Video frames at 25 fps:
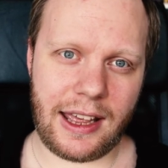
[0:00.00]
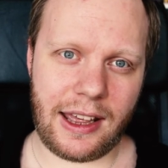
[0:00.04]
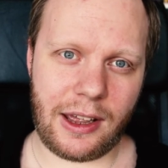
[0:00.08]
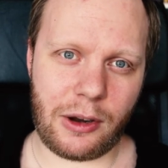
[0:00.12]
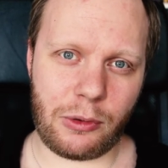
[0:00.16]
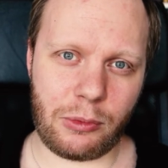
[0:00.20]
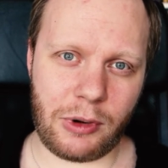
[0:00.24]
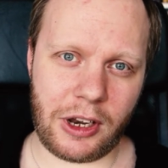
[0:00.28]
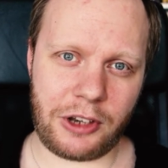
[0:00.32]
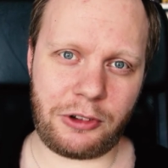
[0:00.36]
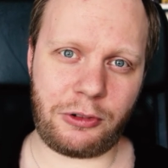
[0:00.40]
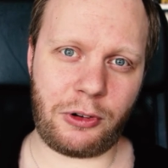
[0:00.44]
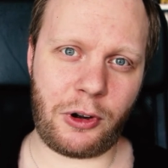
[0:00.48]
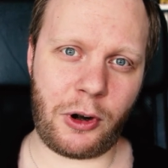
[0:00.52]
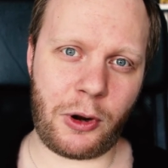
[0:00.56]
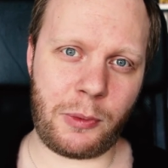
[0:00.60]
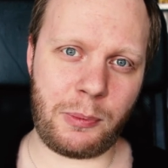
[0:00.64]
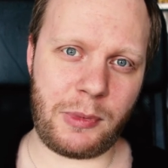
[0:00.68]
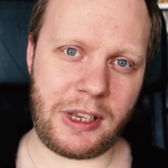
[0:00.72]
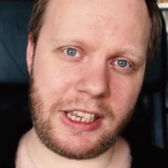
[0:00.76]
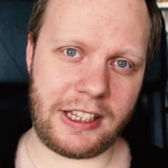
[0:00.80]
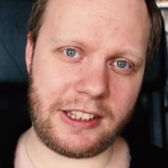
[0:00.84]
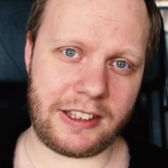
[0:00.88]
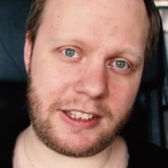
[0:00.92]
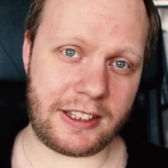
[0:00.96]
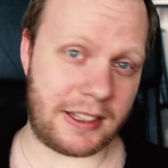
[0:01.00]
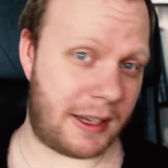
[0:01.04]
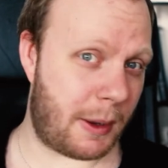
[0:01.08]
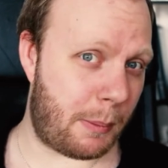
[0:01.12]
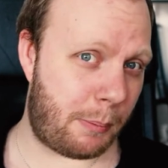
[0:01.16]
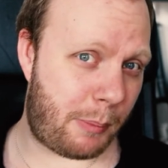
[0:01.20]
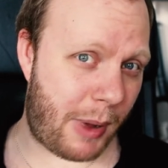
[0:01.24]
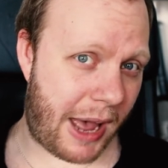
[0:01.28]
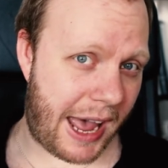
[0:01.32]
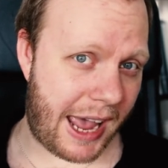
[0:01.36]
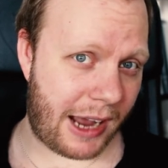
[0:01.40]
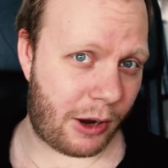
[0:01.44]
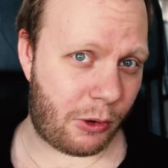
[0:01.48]
Retro means
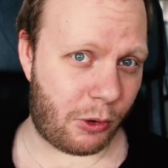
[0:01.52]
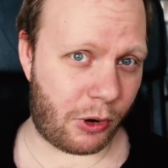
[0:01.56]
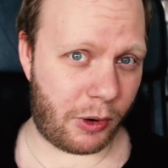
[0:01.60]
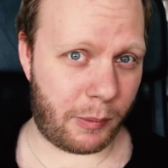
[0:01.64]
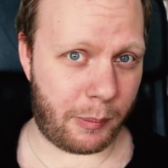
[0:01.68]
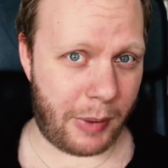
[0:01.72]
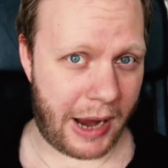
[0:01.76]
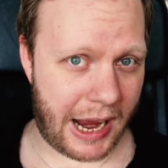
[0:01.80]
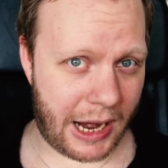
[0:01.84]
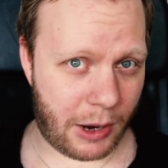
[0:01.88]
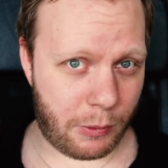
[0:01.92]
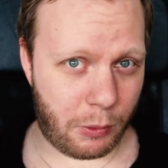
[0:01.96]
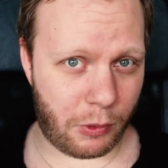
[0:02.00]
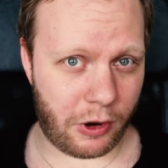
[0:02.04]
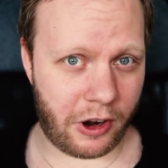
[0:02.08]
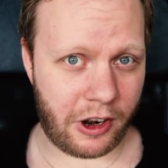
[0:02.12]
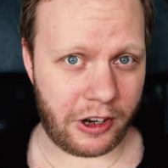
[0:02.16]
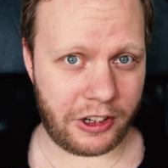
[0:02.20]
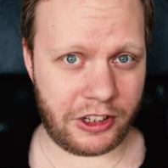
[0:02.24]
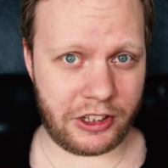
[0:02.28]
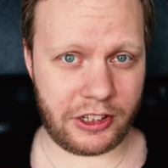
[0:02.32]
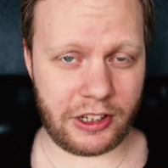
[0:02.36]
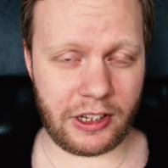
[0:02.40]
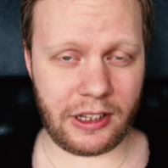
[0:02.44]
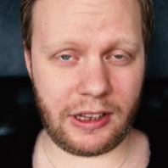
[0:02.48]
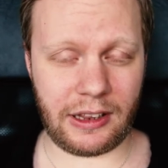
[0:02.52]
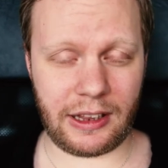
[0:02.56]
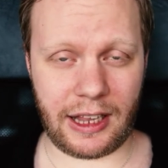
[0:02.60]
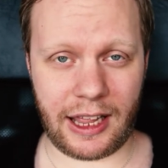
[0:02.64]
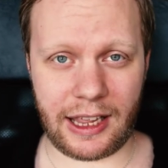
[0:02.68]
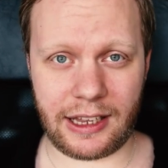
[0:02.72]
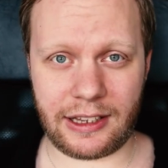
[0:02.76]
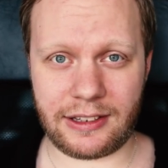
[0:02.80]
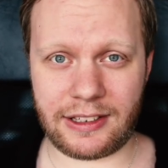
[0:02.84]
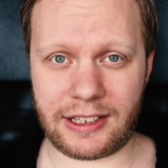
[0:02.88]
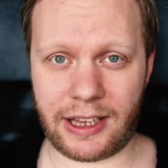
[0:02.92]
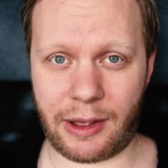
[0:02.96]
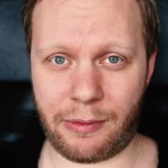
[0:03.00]
back or backwards,
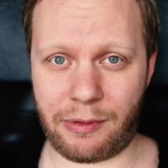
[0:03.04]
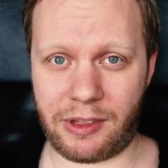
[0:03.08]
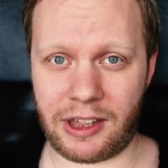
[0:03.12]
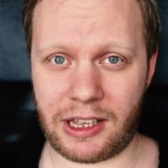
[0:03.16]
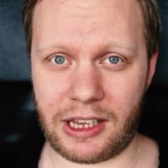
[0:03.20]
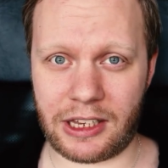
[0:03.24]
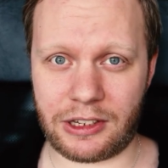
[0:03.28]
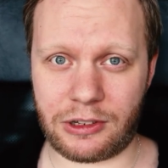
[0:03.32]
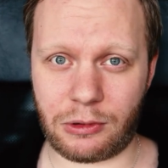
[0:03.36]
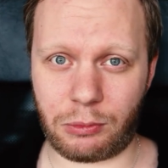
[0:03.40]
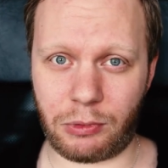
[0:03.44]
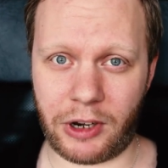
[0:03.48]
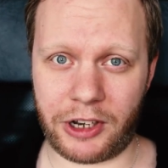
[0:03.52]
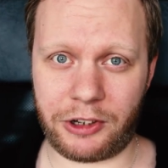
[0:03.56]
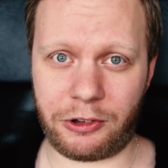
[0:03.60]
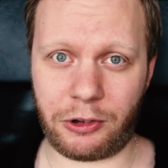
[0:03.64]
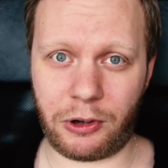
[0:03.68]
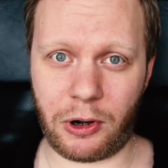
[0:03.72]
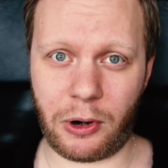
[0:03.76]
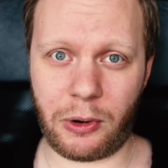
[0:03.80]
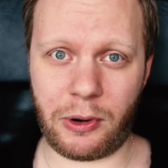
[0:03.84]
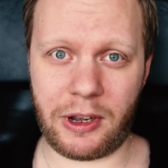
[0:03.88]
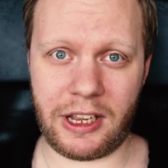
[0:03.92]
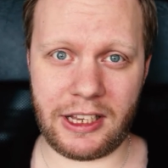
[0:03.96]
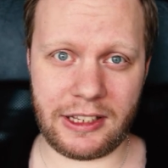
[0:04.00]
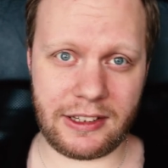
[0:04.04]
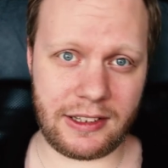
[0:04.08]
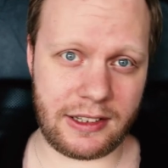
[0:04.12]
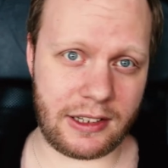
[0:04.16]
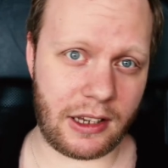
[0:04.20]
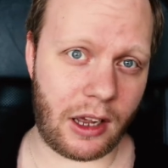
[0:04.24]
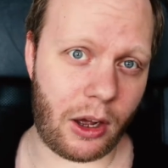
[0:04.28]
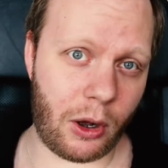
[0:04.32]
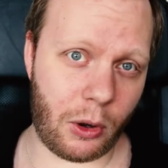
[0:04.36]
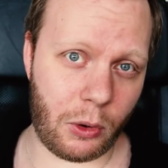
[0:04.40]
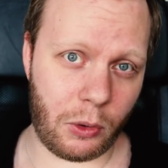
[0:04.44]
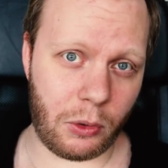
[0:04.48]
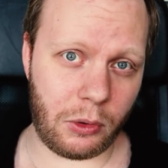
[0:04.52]
like something is retro, it's
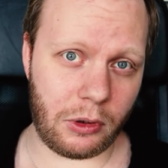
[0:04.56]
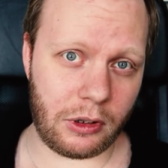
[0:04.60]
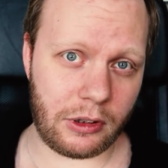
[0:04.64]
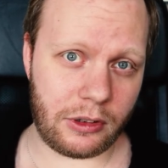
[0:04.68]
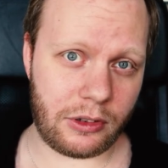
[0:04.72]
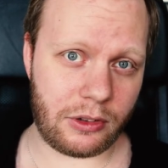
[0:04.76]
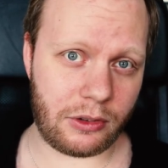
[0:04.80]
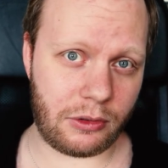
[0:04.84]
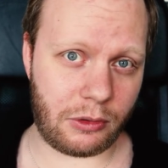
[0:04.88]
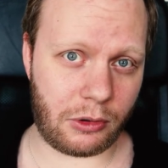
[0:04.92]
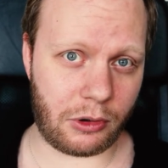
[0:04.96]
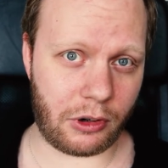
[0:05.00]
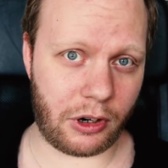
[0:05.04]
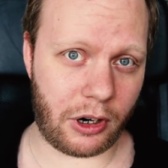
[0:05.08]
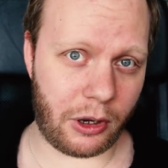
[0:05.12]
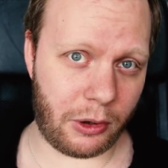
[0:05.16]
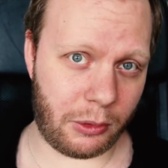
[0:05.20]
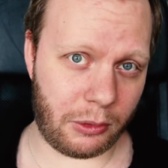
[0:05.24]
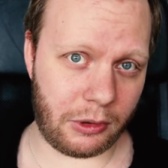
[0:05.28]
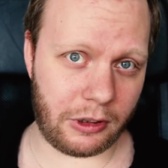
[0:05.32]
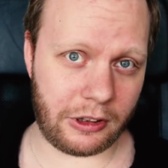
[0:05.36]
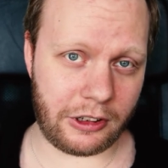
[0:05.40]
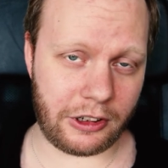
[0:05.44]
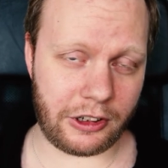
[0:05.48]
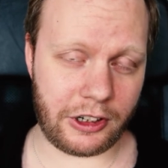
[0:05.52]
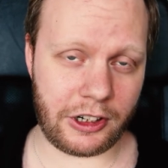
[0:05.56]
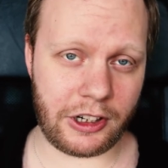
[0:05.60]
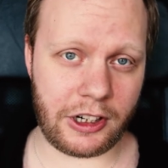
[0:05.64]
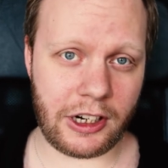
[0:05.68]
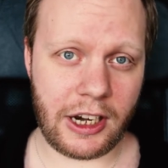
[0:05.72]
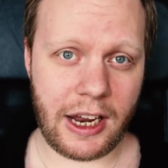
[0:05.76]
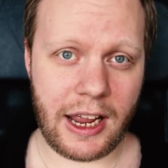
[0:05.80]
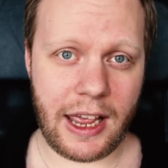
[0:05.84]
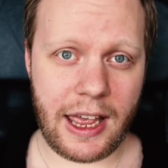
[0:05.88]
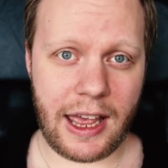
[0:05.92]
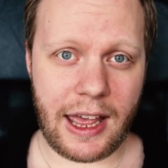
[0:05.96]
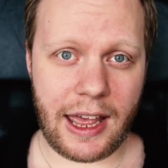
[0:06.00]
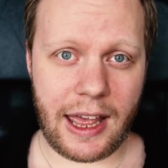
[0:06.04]
old or older,
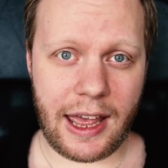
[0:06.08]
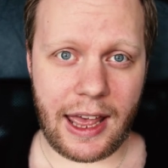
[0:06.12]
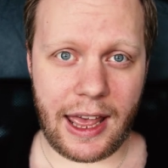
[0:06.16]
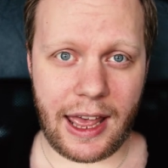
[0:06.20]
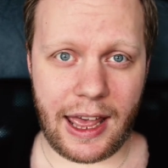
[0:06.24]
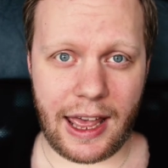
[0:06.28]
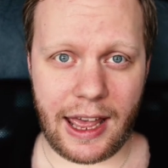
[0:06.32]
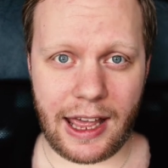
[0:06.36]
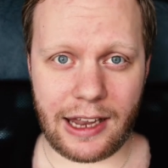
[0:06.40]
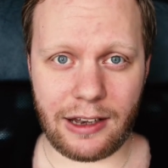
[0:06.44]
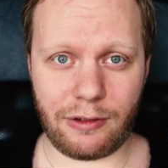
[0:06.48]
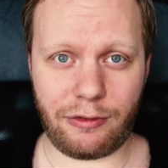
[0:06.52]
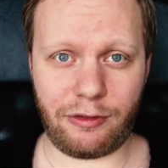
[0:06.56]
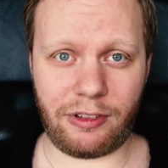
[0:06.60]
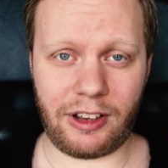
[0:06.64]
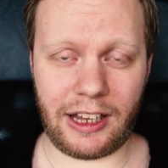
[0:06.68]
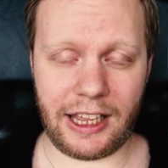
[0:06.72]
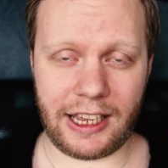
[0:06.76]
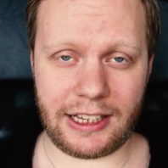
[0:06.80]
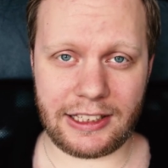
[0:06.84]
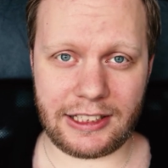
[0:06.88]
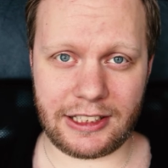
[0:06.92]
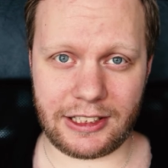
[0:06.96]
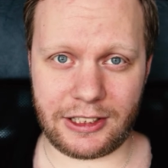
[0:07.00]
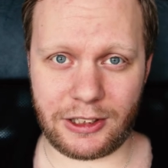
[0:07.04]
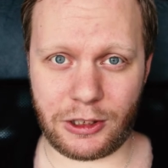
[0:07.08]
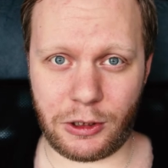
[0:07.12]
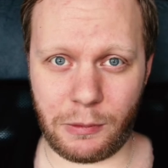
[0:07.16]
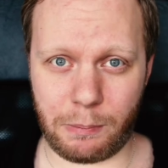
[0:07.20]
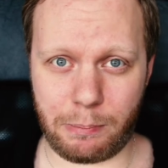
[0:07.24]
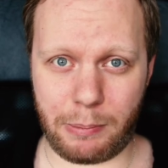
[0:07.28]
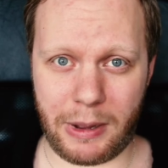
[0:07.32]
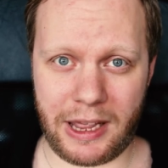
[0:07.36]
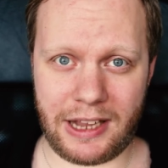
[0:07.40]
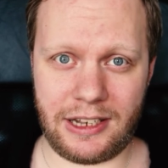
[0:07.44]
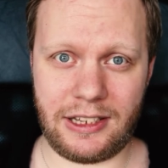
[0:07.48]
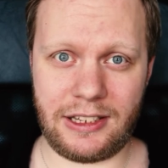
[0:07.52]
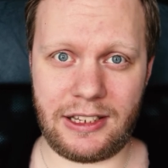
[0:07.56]
and flex is to
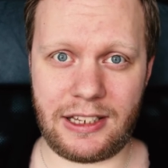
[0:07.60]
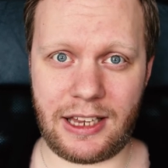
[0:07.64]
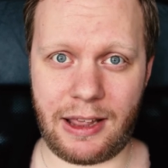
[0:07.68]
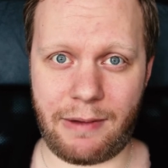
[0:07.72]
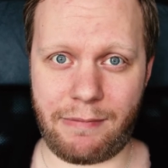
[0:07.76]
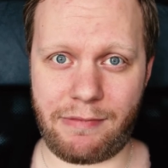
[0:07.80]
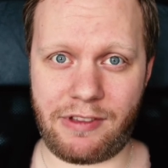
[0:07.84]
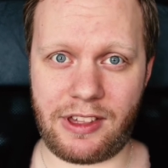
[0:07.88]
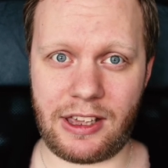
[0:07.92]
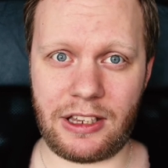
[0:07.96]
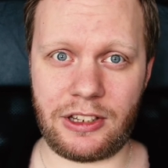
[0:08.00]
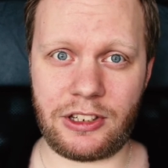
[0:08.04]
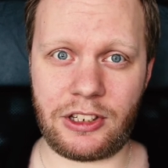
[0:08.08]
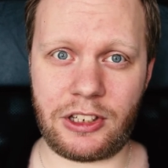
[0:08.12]
bend something.